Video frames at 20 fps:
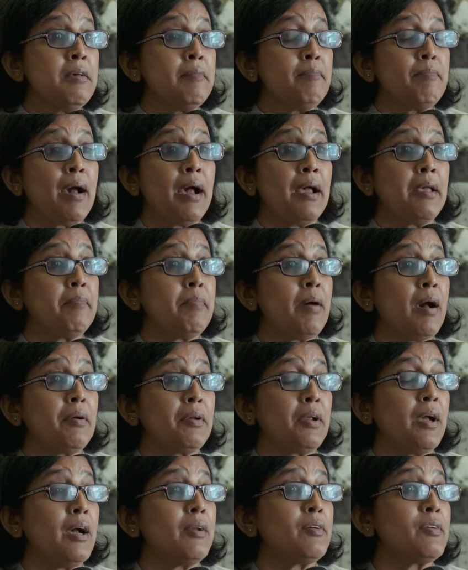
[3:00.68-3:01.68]
by about
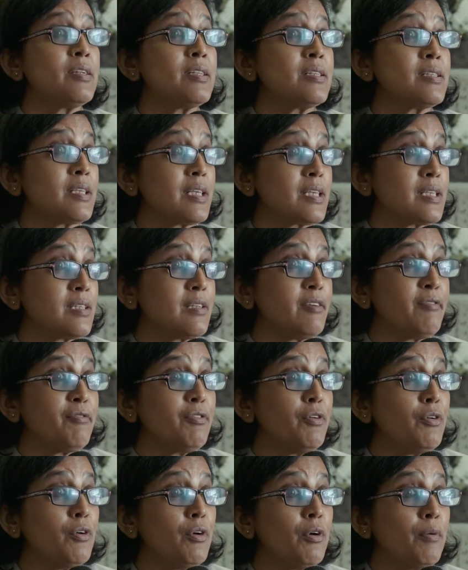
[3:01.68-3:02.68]

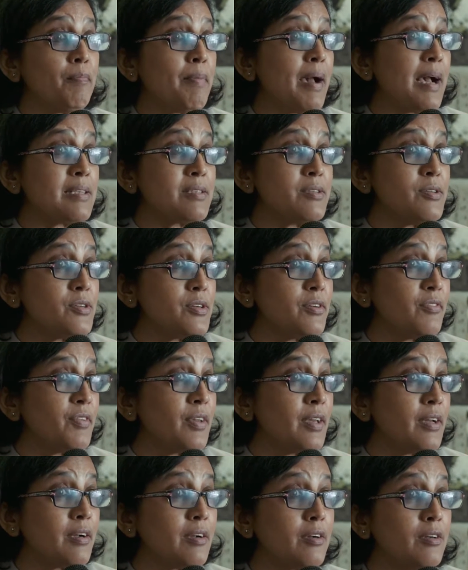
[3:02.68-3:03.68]
164 passenger
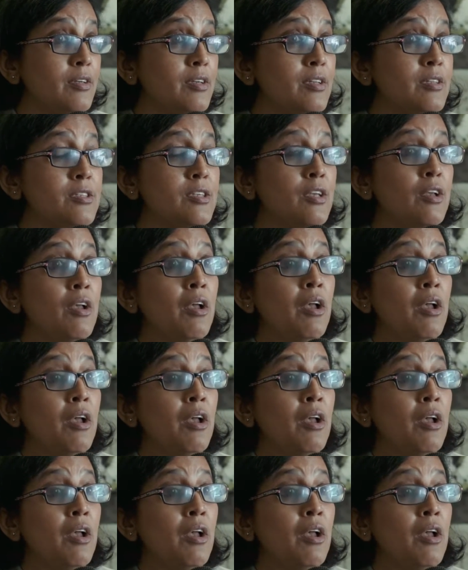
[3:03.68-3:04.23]
vehicles,